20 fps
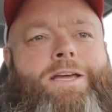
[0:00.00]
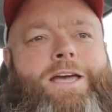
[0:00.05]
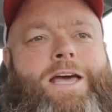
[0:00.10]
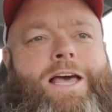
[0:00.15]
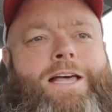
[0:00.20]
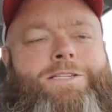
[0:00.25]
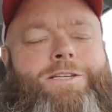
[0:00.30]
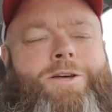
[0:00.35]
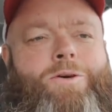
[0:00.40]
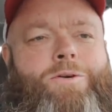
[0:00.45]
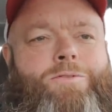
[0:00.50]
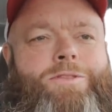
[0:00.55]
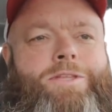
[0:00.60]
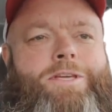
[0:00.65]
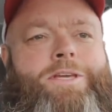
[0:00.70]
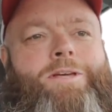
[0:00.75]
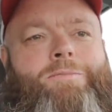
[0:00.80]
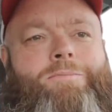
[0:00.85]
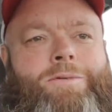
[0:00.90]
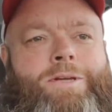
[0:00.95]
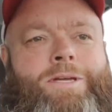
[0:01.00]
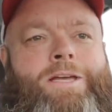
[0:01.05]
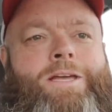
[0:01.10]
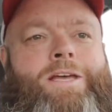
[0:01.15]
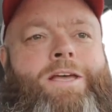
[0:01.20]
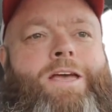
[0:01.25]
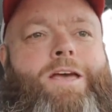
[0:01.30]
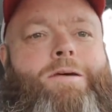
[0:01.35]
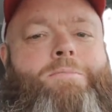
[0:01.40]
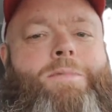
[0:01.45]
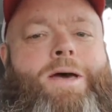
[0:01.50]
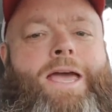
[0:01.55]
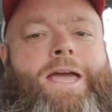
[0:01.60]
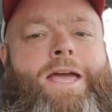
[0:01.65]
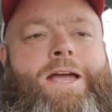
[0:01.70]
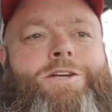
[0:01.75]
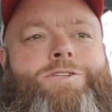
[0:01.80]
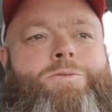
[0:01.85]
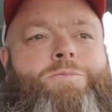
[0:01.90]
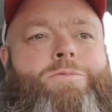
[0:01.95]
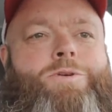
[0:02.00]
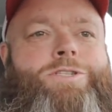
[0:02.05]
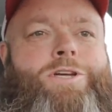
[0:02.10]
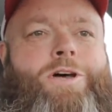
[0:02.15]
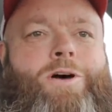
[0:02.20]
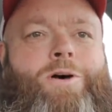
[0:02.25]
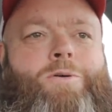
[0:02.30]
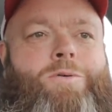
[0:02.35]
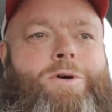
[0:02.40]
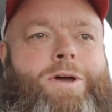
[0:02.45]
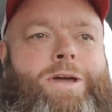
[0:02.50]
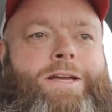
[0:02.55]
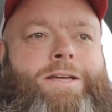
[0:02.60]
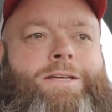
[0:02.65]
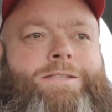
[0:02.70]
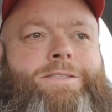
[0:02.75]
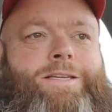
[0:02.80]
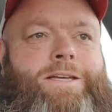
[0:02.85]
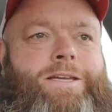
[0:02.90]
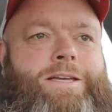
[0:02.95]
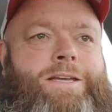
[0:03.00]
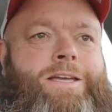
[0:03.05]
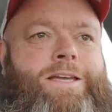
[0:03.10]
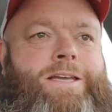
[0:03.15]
I told them my answer was always,